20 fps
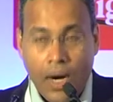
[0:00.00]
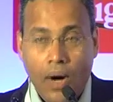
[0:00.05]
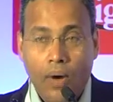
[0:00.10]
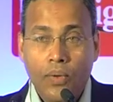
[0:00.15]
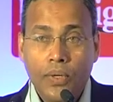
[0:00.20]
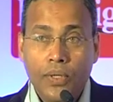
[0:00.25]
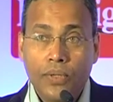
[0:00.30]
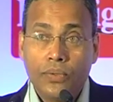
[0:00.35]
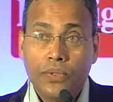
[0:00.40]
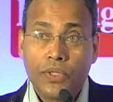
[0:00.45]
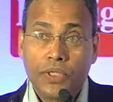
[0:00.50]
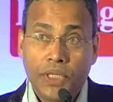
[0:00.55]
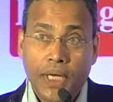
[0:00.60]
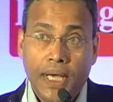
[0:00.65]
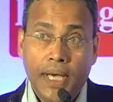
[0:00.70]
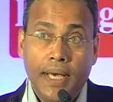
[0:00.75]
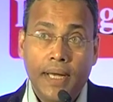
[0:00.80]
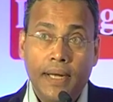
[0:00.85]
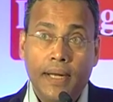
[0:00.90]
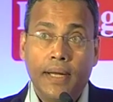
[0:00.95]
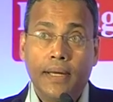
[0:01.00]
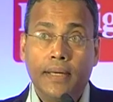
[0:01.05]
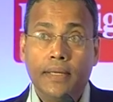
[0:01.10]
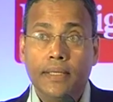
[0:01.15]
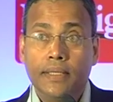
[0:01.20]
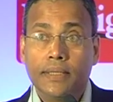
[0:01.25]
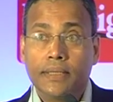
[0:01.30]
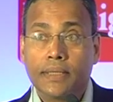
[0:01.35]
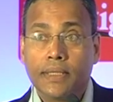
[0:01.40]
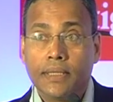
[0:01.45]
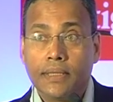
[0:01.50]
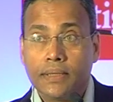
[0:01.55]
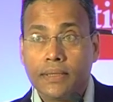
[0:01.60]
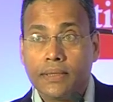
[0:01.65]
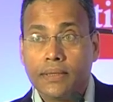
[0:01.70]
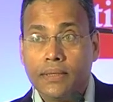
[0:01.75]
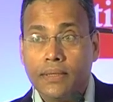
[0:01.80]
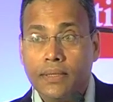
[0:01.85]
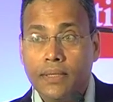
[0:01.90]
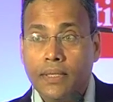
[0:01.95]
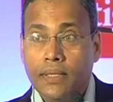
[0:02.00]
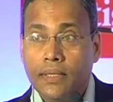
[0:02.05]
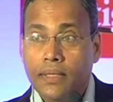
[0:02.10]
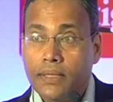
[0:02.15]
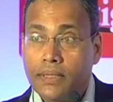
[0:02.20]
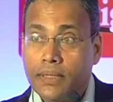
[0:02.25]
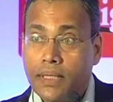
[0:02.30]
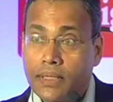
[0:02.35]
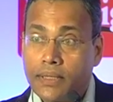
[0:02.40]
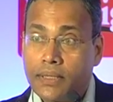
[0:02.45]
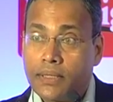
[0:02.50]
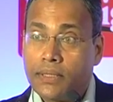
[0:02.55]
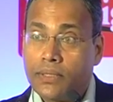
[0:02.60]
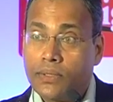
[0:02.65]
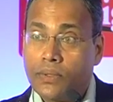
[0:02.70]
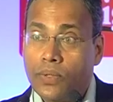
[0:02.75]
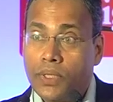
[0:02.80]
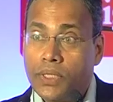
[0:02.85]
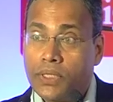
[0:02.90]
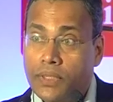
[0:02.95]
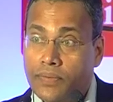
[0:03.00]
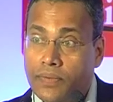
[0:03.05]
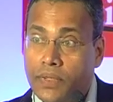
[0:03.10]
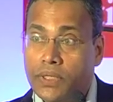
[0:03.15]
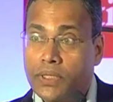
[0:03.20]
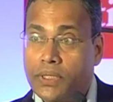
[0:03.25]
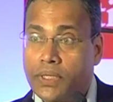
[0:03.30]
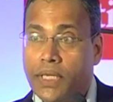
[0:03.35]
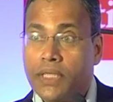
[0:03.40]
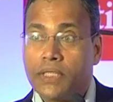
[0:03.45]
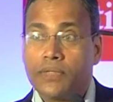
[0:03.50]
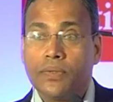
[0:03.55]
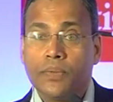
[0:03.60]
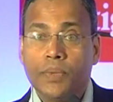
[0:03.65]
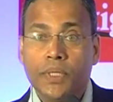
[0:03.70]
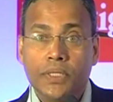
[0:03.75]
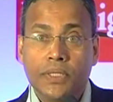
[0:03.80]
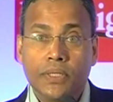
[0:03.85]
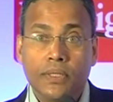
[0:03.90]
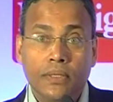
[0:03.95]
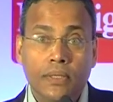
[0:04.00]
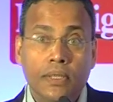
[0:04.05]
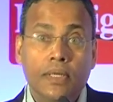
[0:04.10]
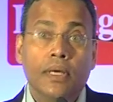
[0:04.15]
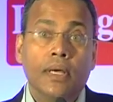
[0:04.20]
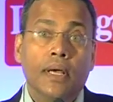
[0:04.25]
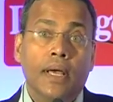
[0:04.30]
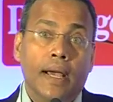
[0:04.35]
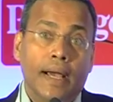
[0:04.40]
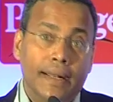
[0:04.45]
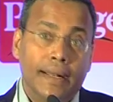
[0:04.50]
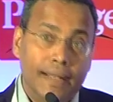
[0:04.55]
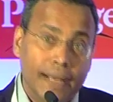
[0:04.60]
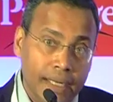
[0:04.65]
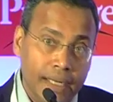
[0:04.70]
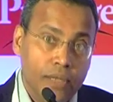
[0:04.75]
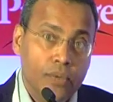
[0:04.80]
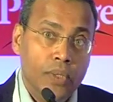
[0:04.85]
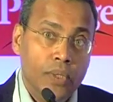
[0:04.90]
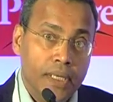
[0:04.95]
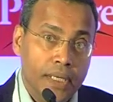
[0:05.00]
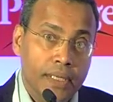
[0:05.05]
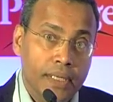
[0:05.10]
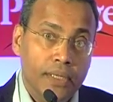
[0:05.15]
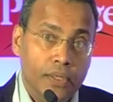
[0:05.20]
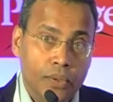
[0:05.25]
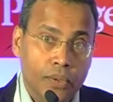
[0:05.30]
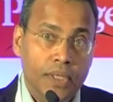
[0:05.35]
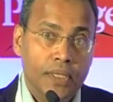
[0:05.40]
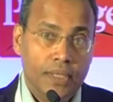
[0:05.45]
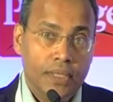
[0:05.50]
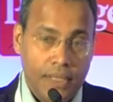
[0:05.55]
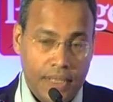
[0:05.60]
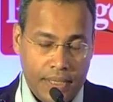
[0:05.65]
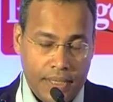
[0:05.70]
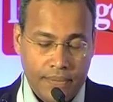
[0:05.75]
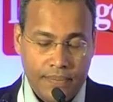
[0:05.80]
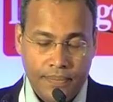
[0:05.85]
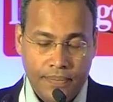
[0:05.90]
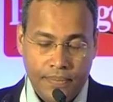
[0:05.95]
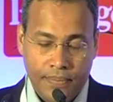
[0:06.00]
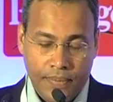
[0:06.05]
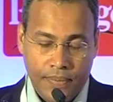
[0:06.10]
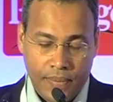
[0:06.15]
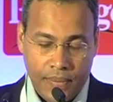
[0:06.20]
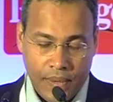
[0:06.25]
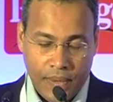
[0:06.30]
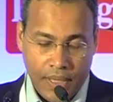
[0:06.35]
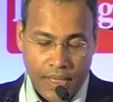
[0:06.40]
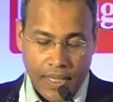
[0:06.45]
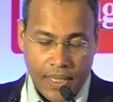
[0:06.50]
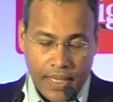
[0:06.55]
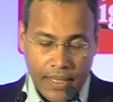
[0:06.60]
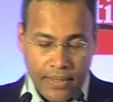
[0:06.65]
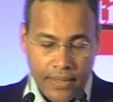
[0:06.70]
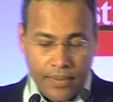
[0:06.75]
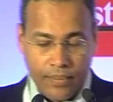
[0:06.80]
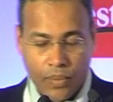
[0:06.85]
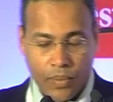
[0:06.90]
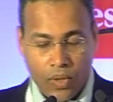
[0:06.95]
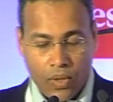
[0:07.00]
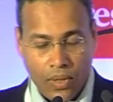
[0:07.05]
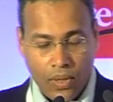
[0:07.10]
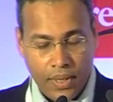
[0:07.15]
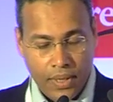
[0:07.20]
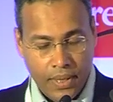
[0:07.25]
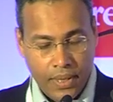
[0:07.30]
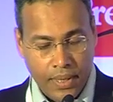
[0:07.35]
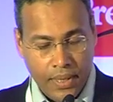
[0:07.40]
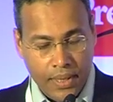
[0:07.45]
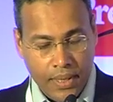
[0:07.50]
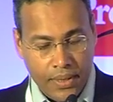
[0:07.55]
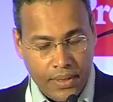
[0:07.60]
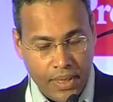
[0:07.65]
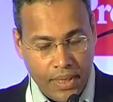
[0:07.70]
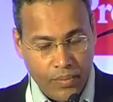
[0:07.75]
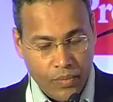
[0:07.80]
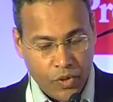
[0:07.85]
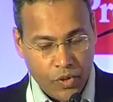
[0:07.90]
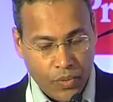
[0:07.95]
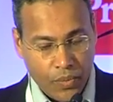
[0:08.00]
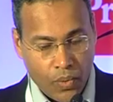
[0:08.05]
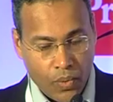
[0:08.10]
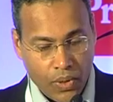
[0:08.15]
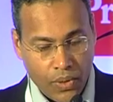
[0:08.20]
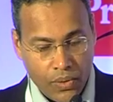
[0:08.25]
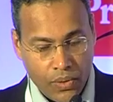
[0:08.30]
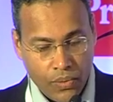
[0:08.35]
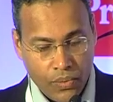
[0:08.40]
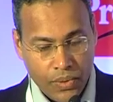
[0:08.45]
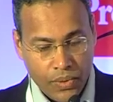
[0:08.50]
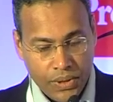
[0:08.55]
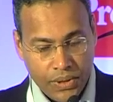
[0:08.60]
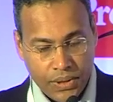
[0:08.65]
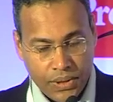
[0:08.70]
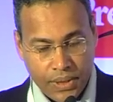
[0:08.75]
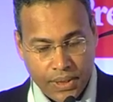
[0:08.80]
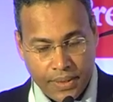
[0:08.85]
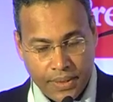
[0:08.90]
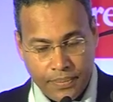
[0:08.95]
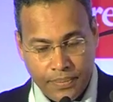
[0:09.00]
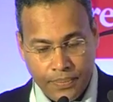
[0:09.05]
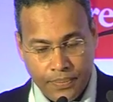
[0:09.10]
How do you share and discuss the success stories of this transformation? And that you will hear during the day. The other broad theme which we want to do is